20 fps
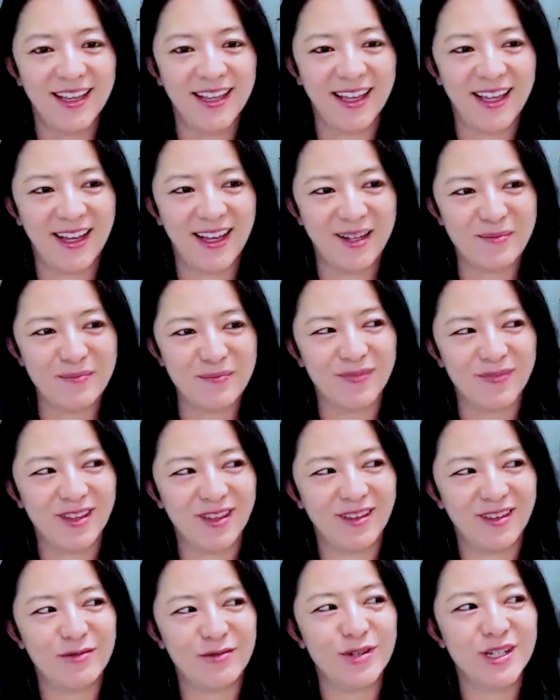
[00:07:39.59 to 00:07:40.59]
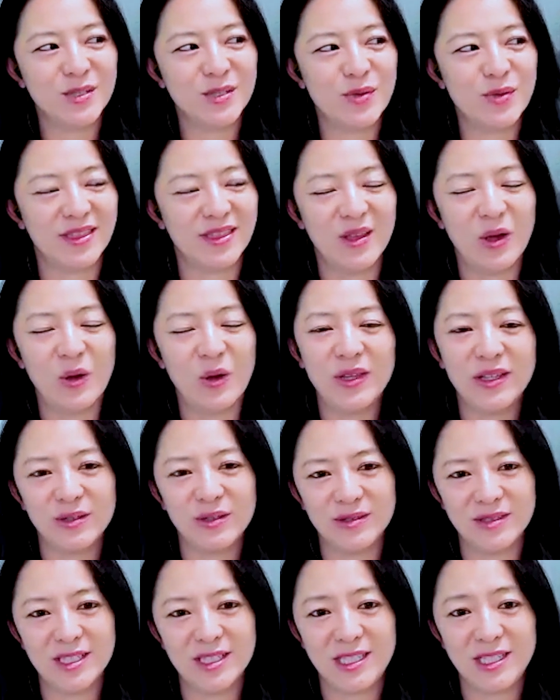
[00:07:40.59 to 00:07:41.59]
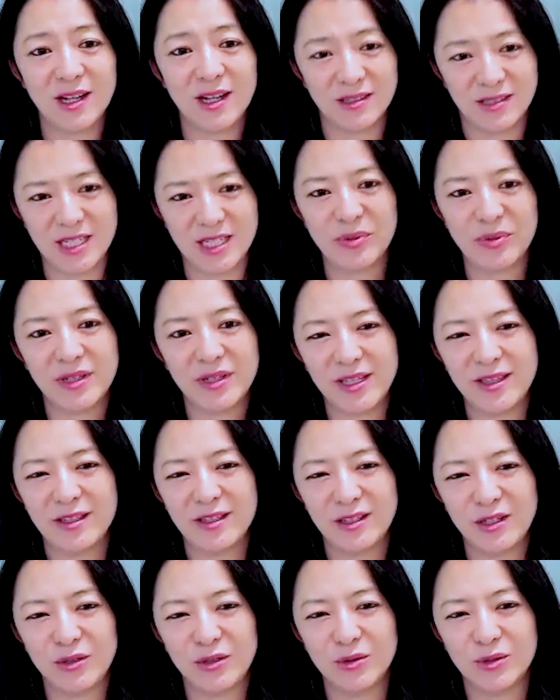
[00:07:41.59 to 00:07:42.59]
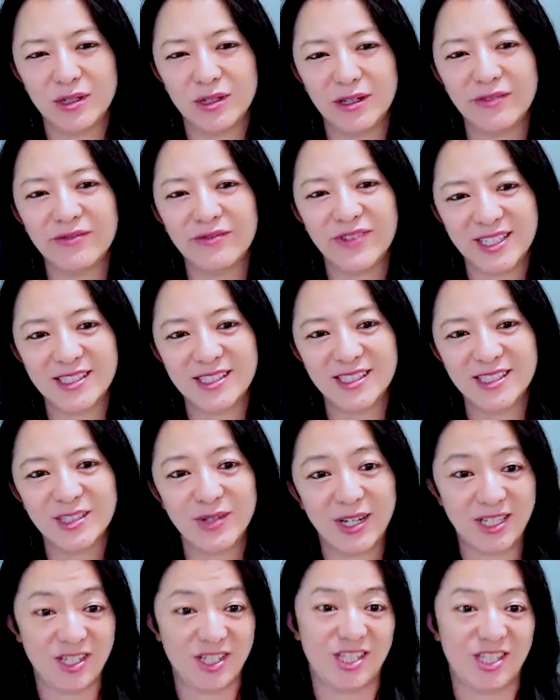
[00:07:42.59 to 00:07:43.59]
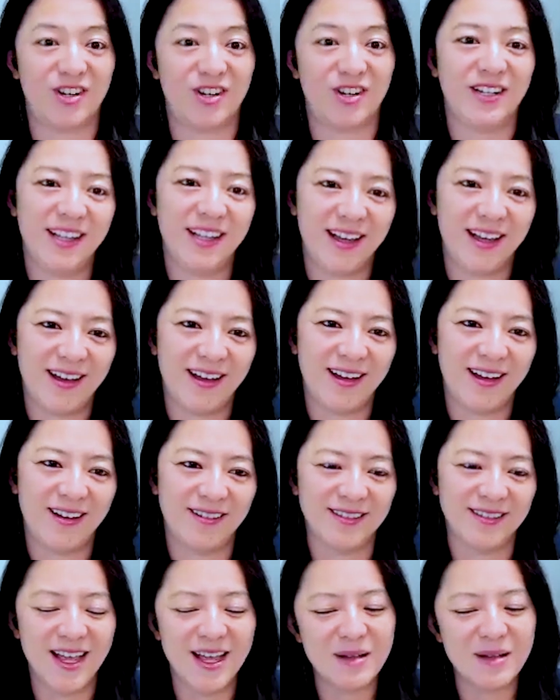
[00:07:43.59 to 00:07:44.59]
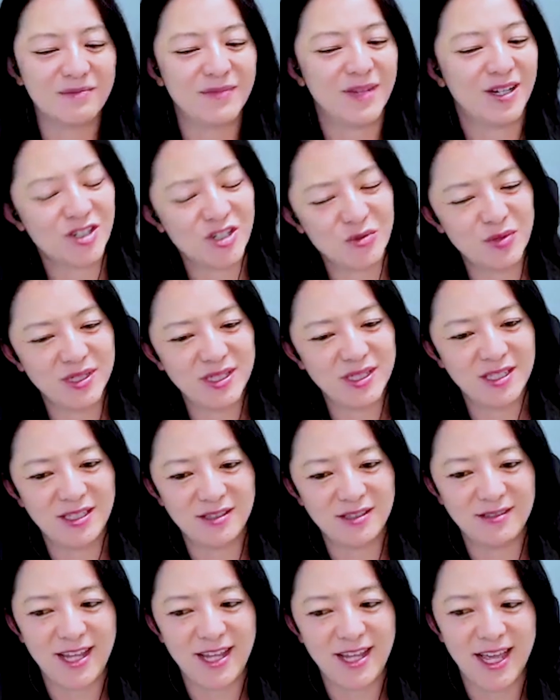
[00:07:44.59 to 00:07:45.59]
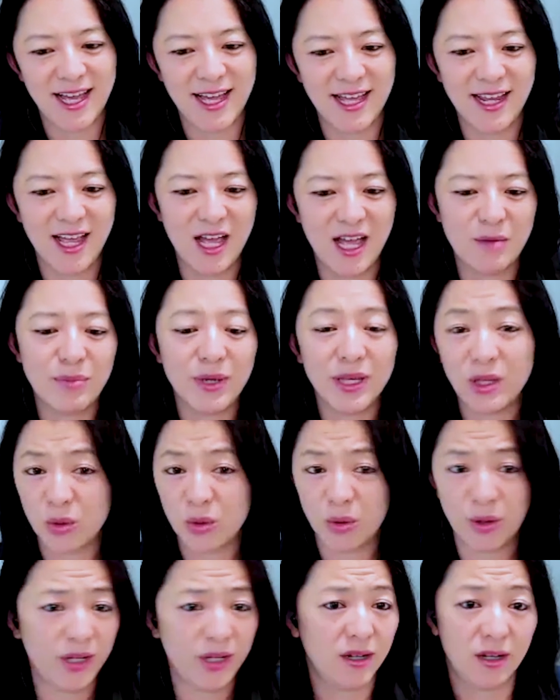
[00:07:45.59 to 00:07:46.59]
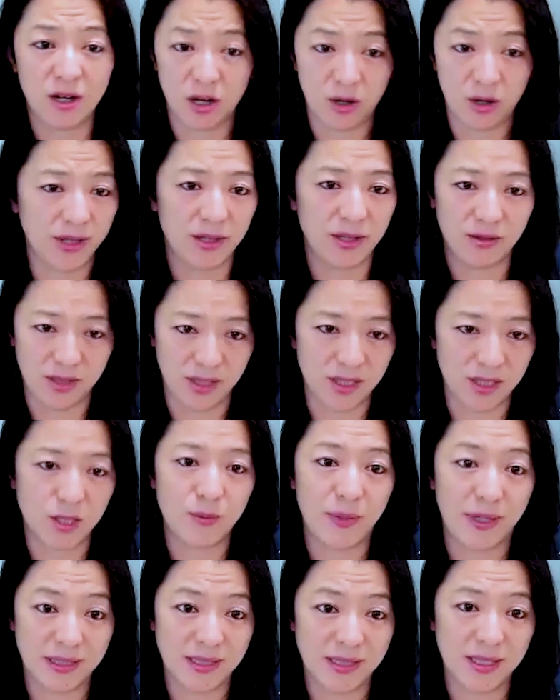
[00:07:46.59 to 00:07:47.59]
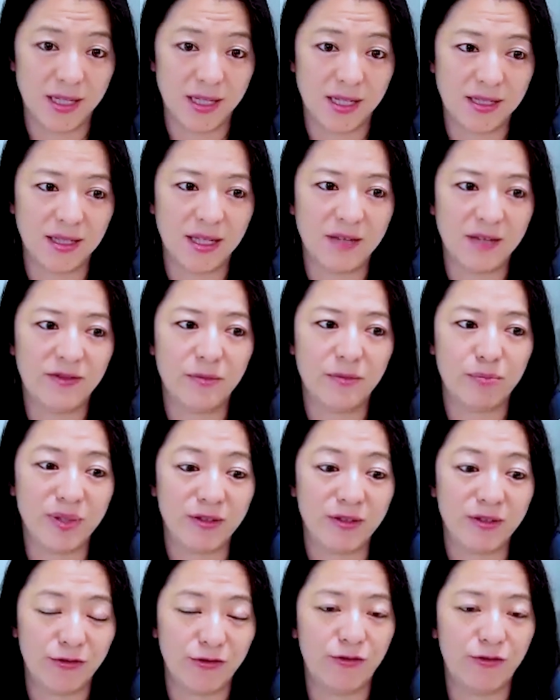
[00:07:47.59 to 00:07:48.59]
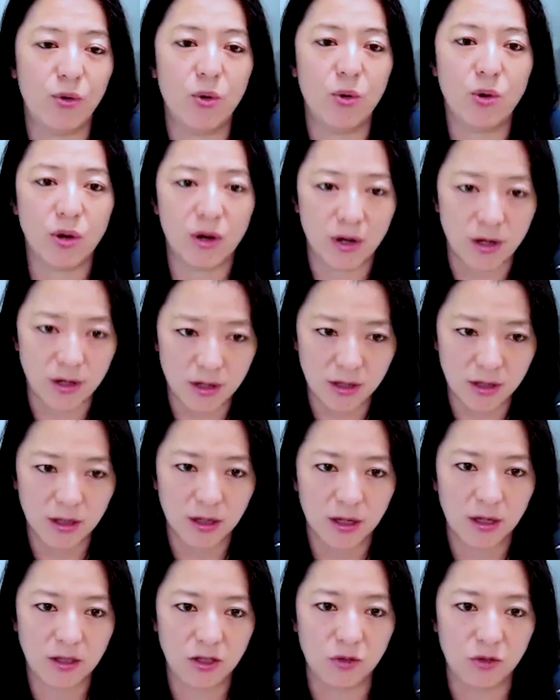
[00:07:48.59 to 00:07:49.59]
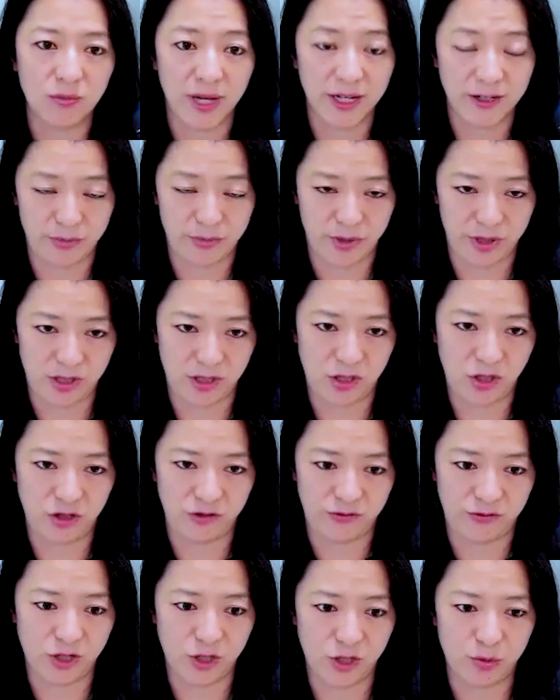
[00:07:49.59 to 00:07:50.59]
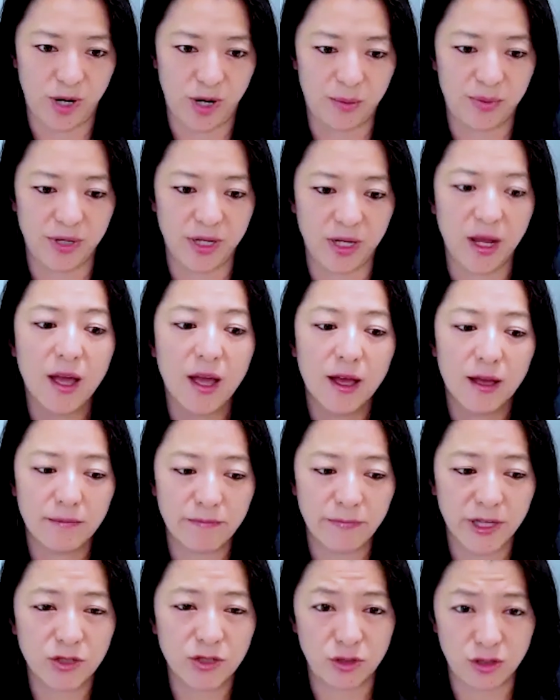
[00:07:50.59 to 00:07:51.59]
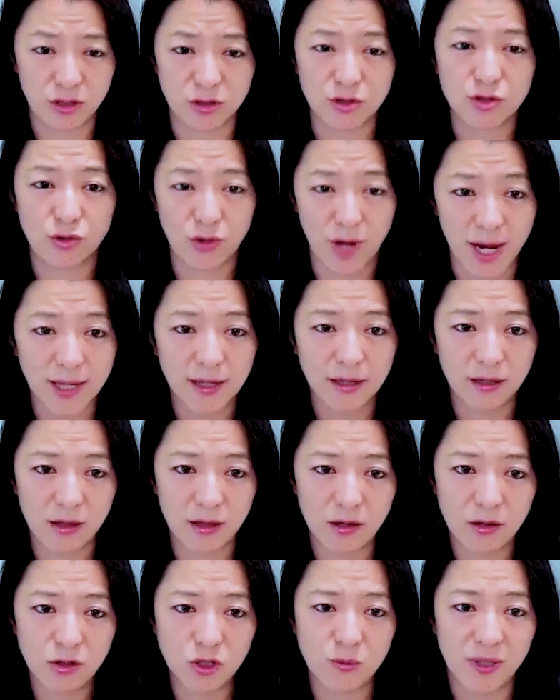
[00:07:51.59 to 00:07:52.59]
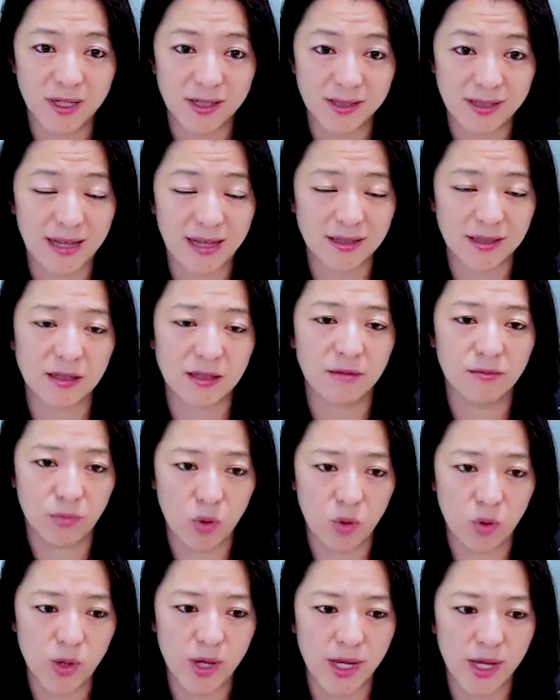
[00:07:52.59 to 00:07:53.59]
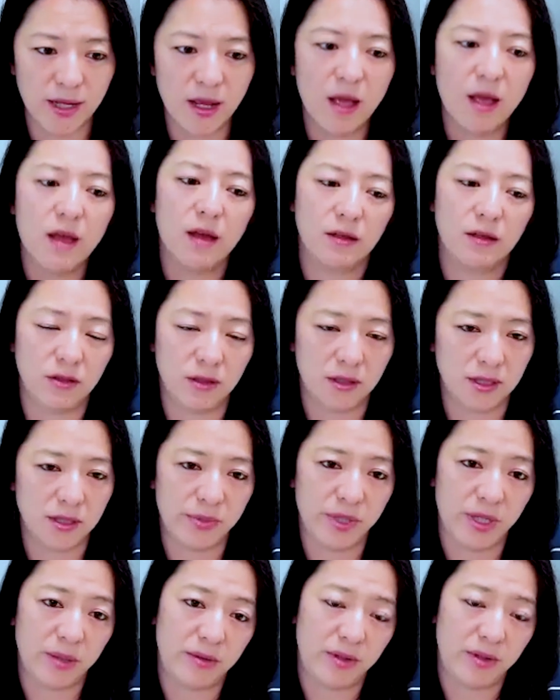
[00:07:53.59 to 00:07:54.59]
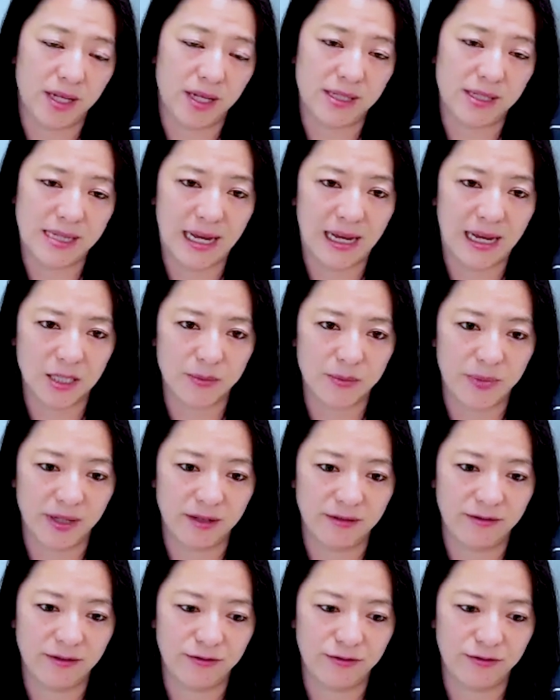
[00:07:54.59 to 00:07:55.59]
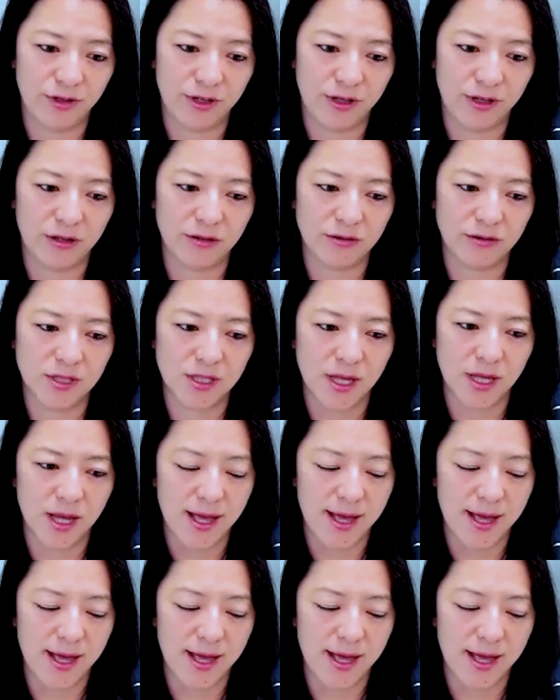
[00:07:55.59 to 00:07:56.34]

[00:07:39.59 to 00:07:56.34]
Um, the, the ones with no legal entity are typically the newer investors, right? Just starting out, not sure what to do yet, but you're already incurring those expenses. And even before you might have purchased your first property, make sure you're tracking those because at some point you're going to be able to get a tax benefit for those.